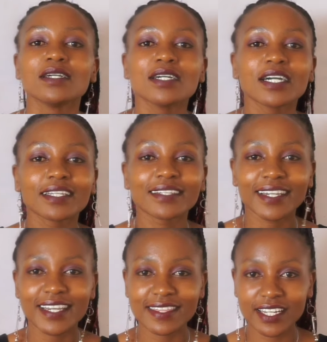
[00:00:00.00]
And
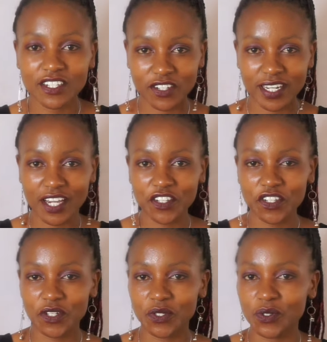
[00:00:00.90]
in the
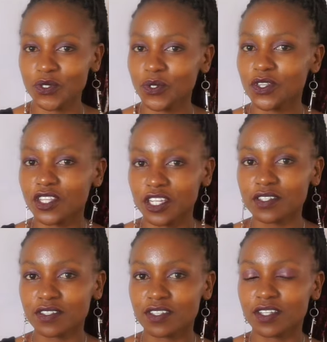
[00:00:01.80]
introduction, you do two
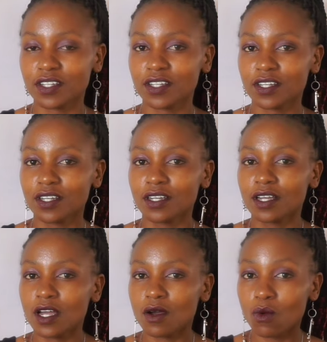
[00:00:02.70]
things.
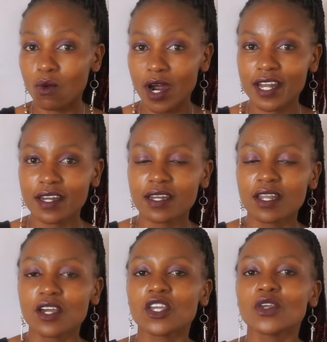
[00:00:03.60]

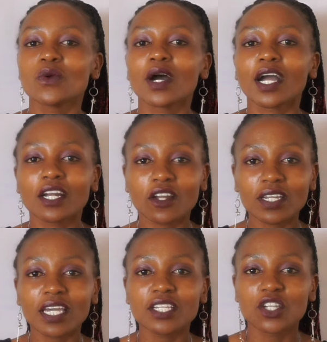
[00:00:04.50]
One, you
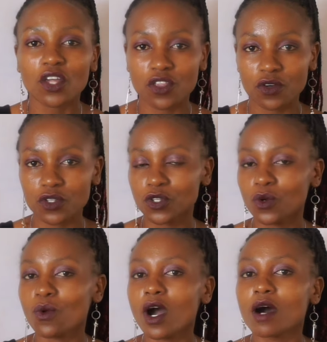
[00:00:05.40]
acknowledge those
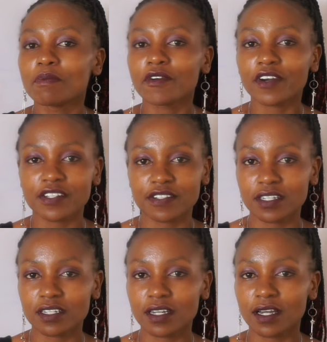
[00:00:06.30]
who are
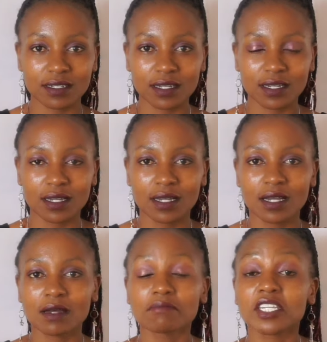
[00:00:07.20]
present.
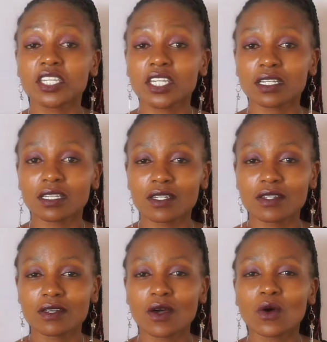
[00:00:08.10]
Begin
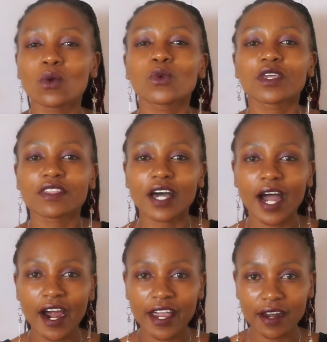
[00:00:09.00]
with the
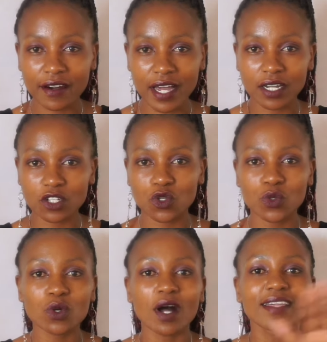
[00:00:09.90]
higher rank
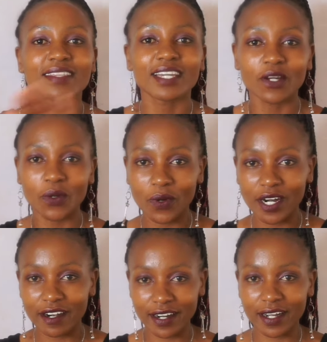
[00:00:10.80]
to the
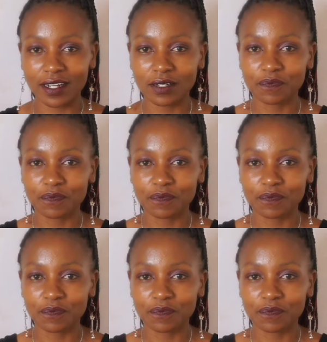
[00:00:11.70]
lower rank.